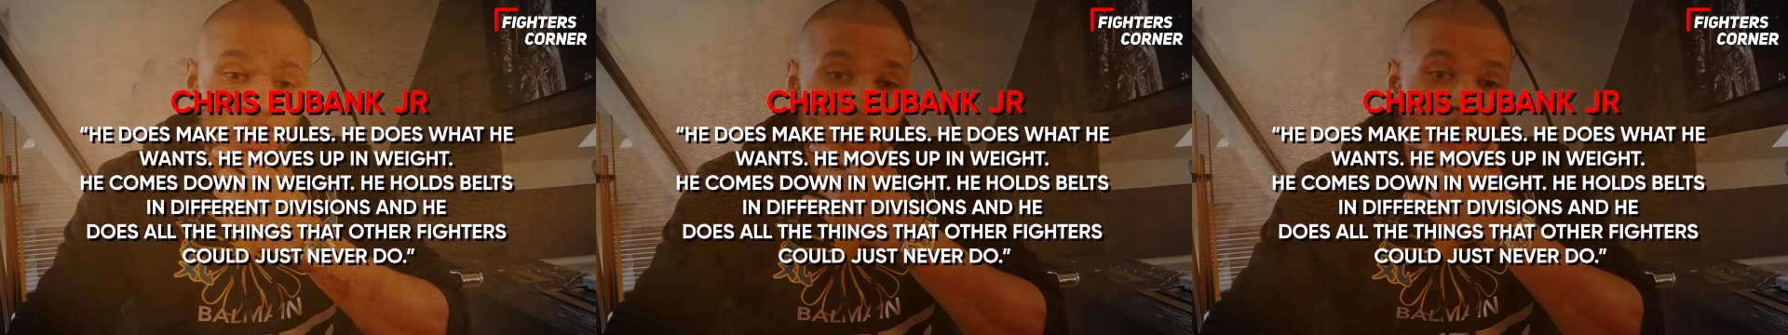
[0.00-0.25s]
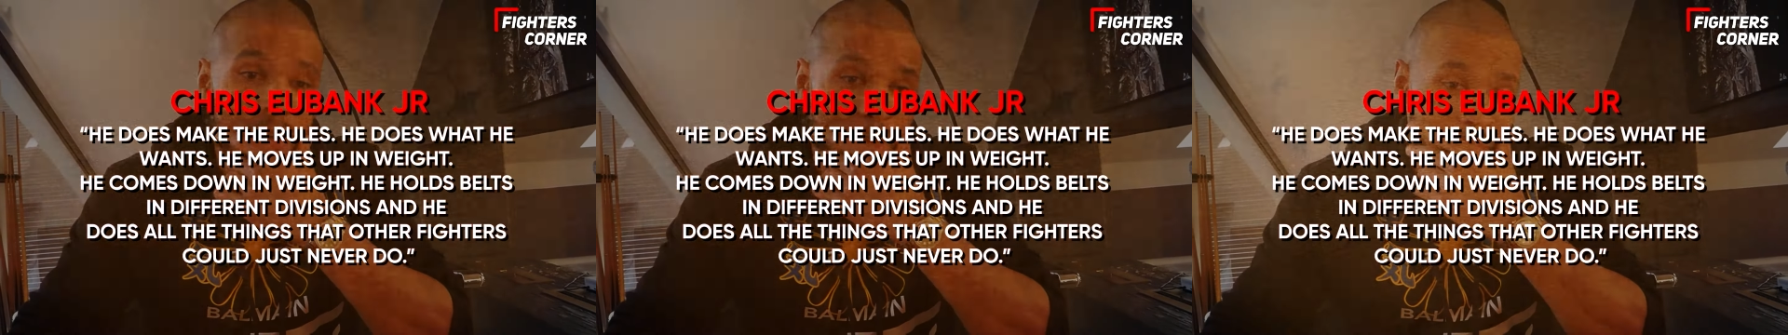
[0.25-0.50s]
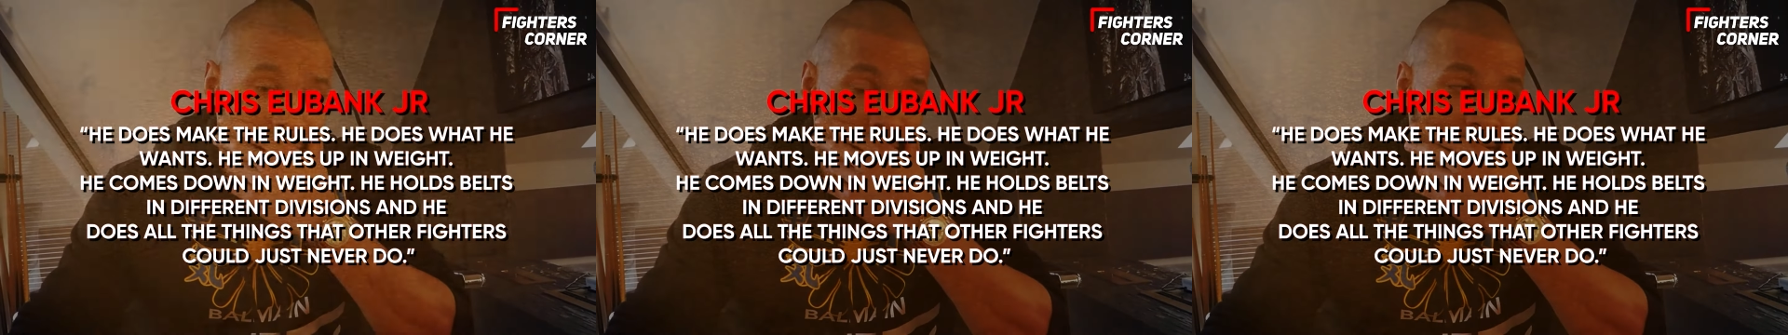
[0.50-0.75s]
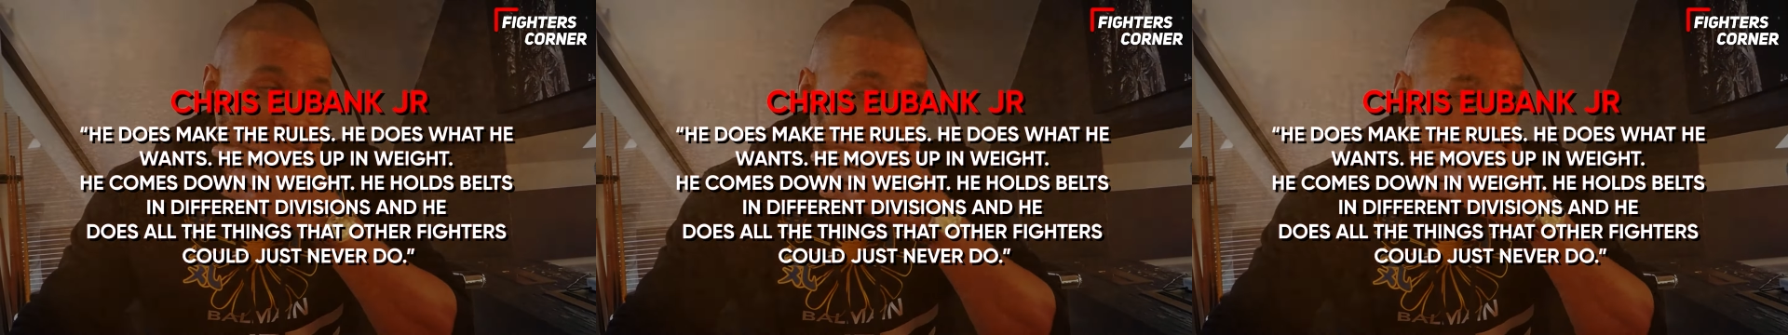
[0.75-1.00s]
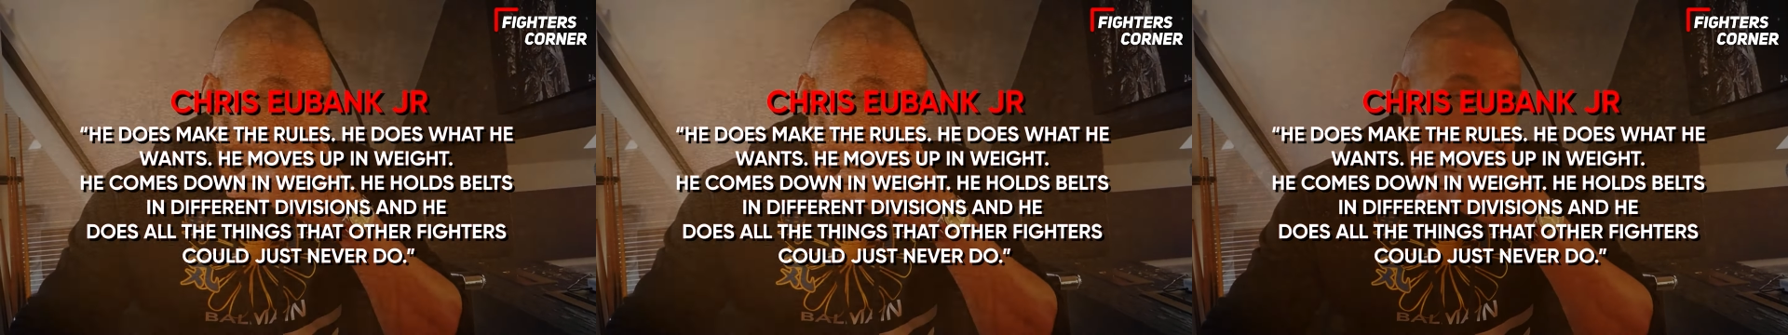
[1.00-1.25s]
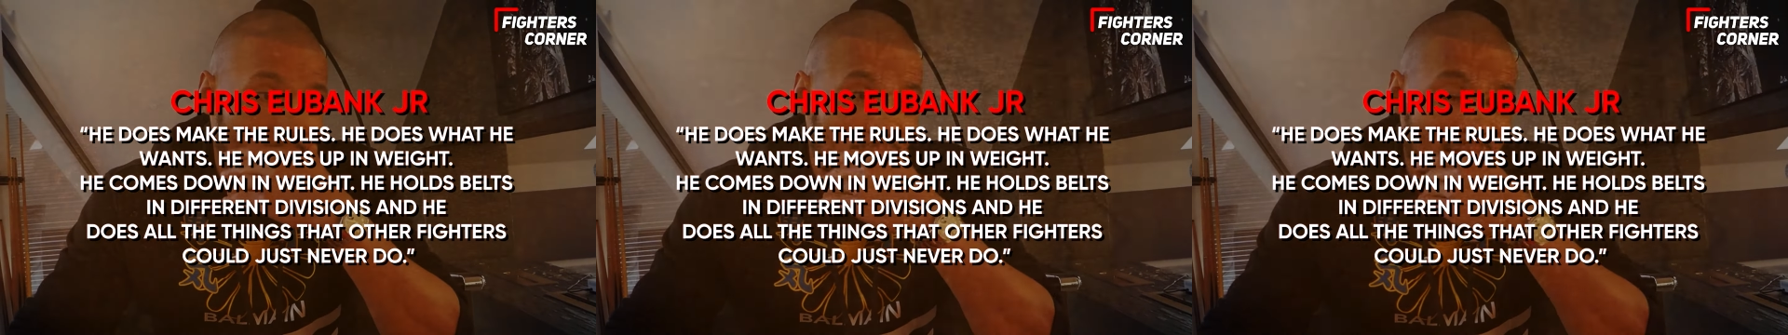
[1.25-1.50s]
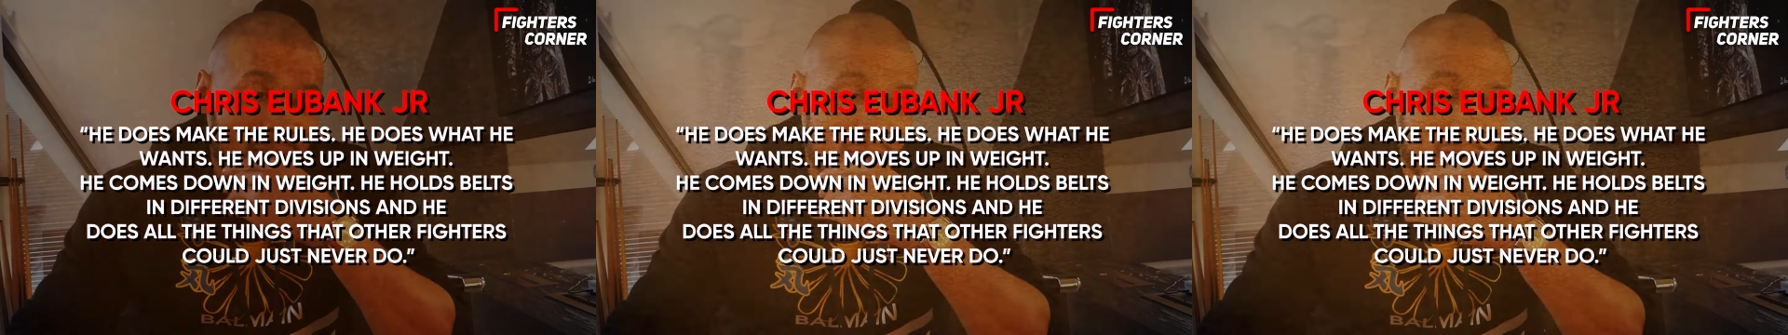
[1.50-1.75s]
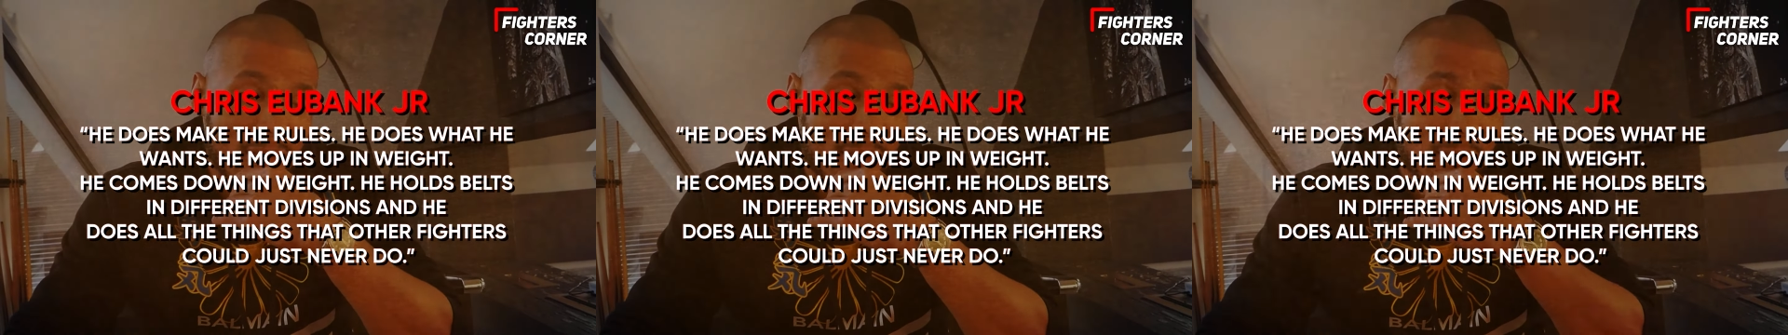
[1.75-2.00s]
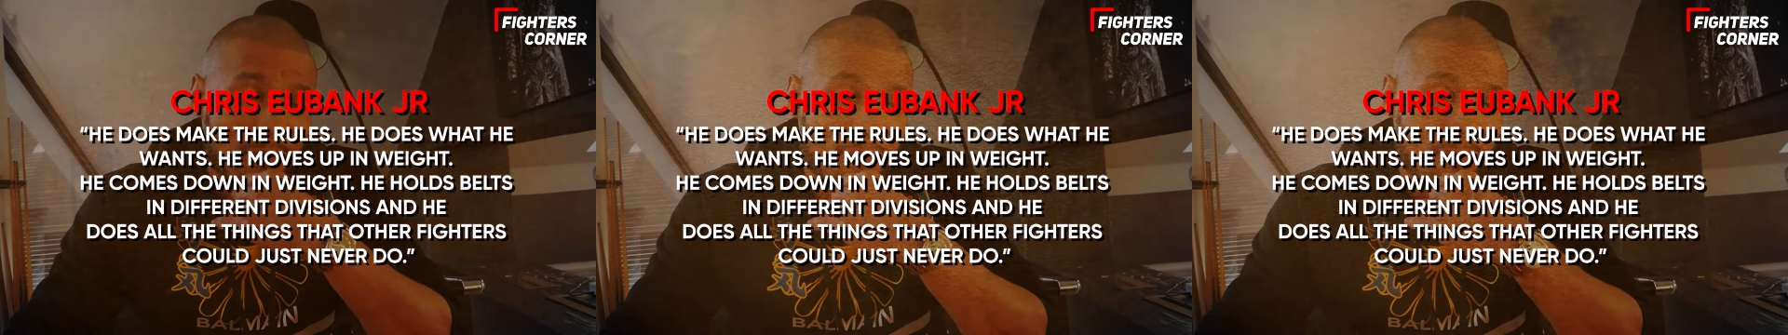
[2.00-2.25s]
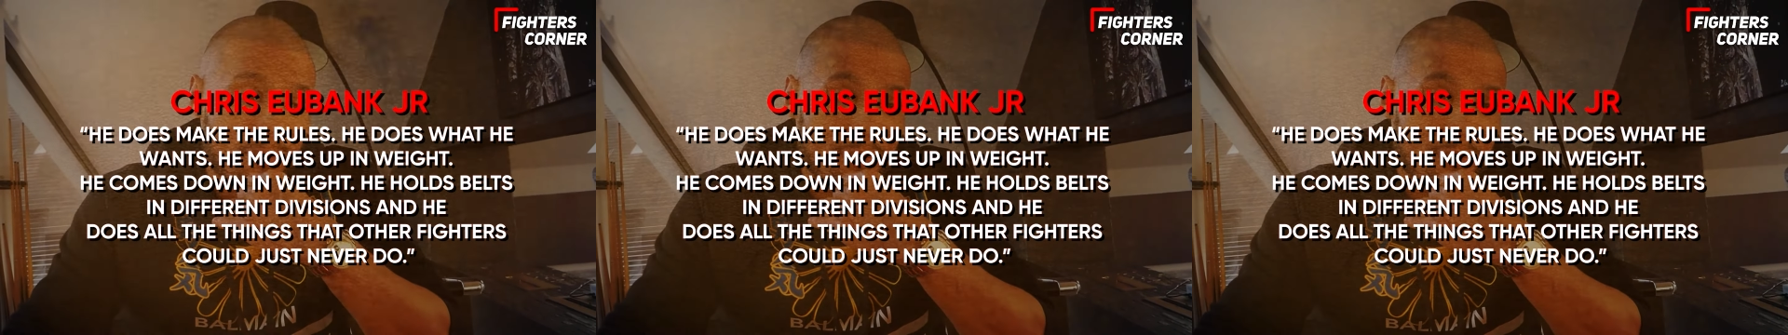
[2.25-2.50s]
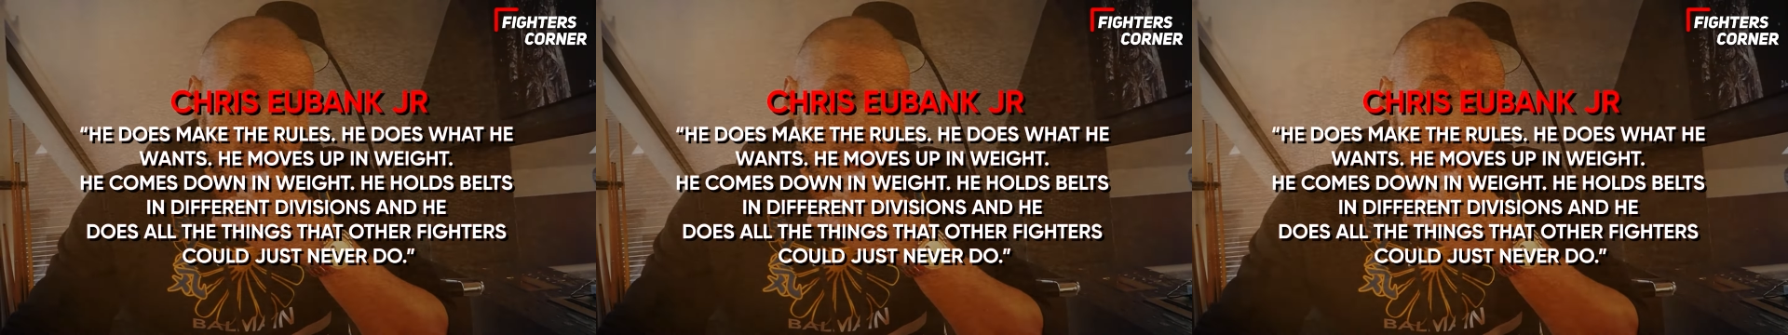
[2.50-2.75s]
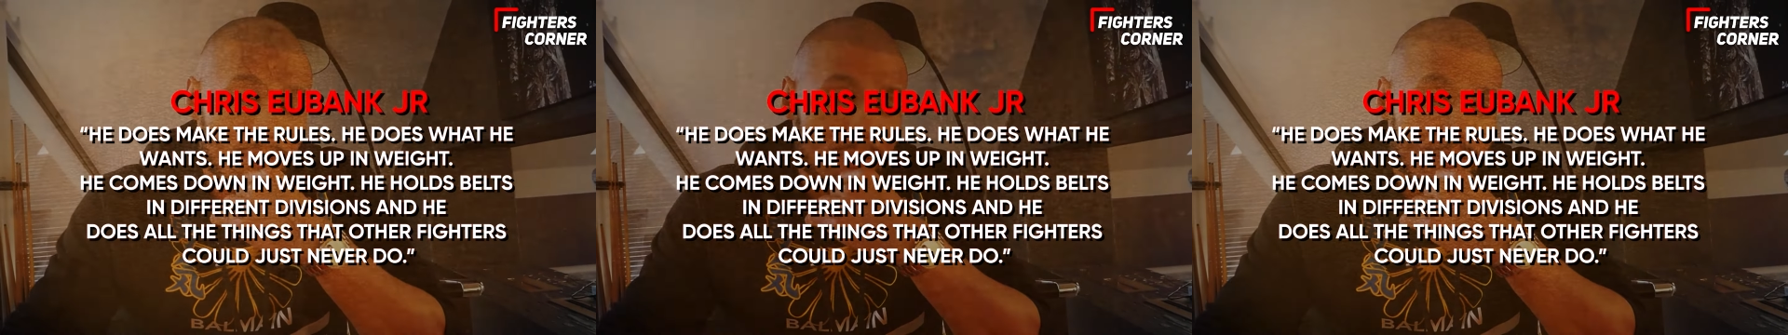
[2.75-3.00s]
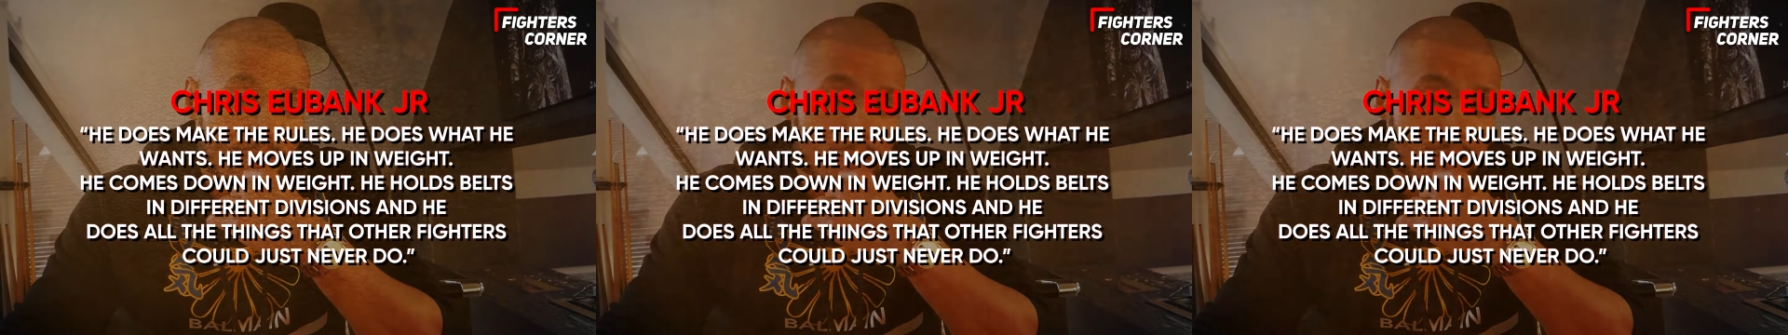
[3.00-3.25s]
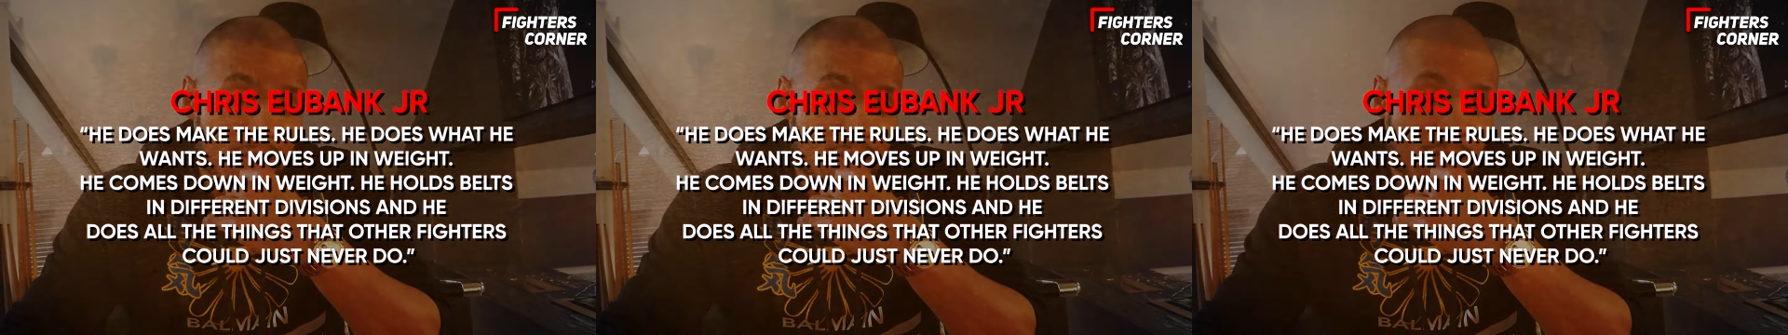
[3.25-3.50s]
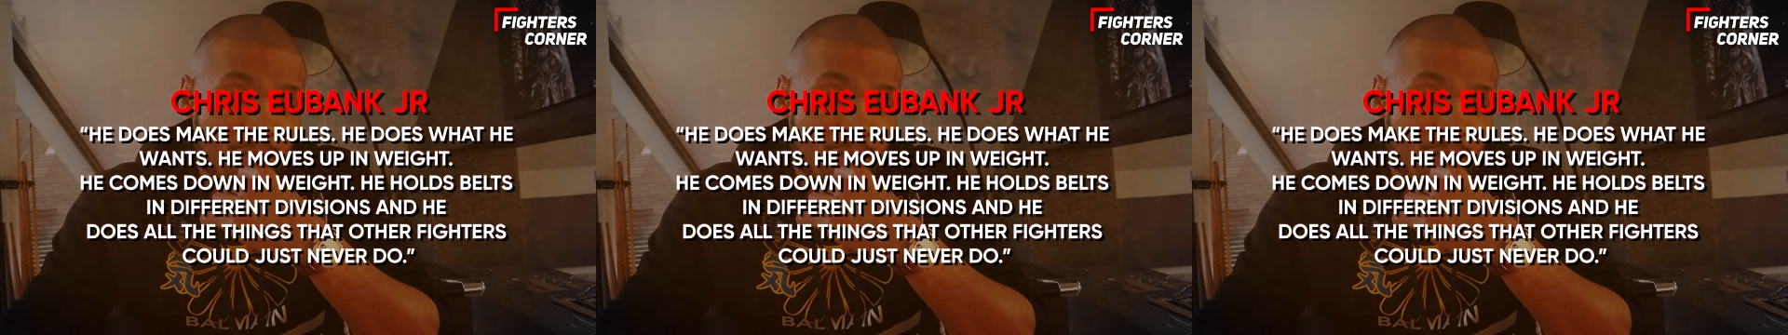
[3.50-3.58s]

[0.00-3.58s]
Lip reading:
No face is visible, so there are no lips to read.